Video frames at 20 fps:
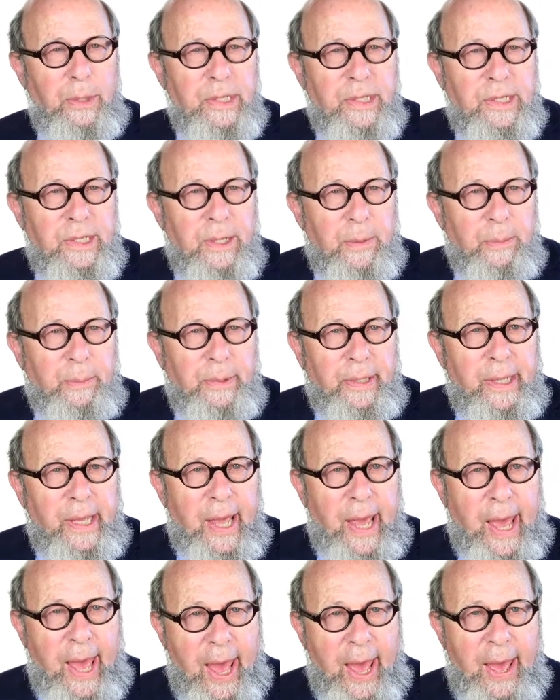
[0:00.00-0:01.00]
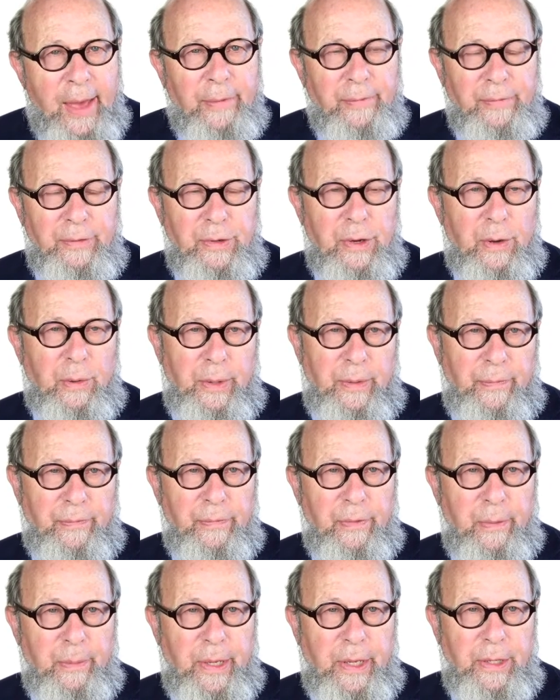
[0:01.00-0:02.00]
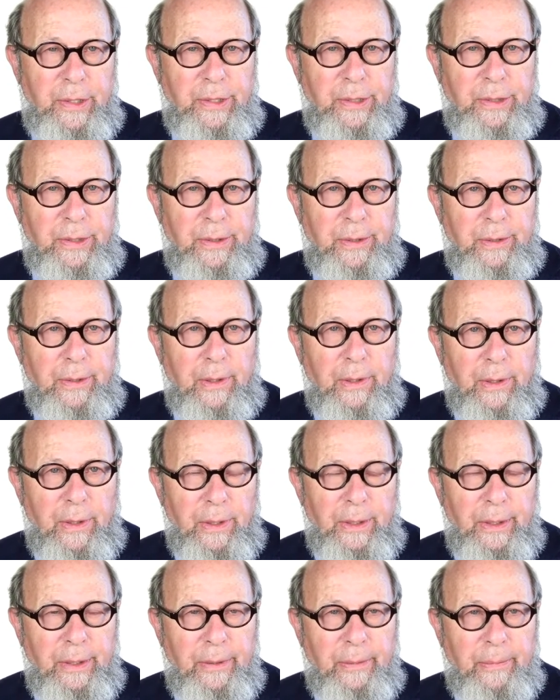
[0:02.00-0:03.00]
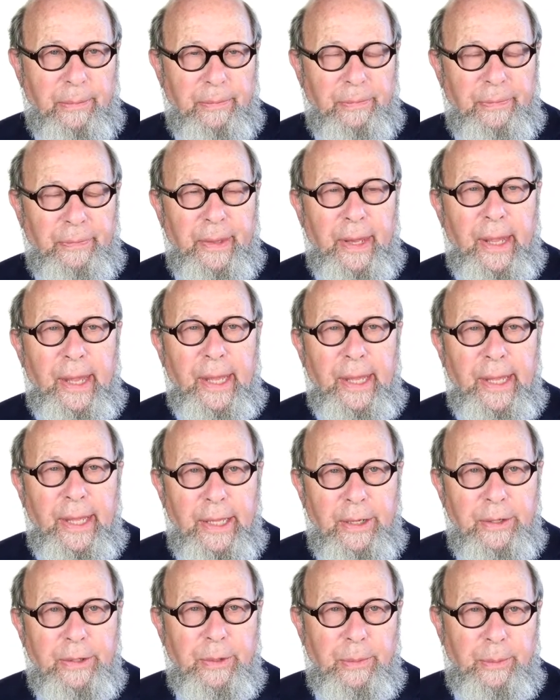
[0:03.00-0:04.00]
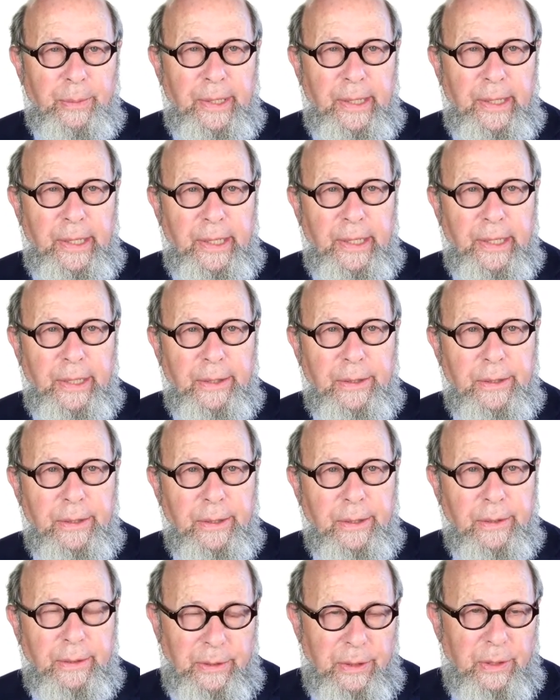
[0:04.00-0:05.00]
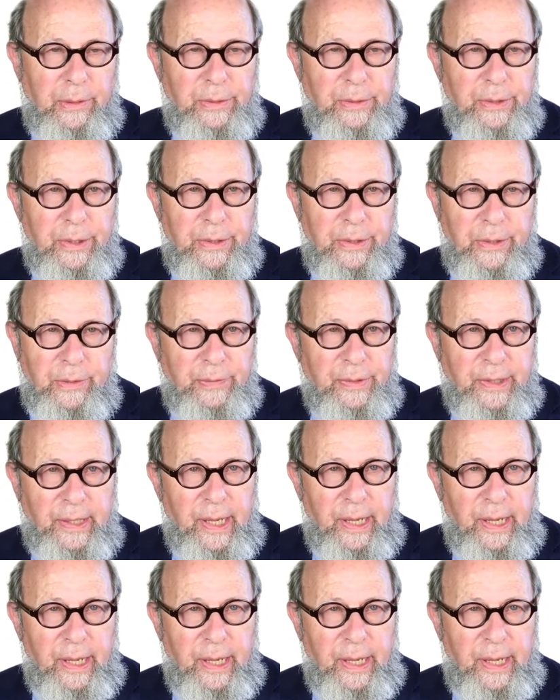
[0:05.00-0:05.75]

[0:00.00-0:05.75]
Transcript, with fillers: We simply have no information on intermediate doses of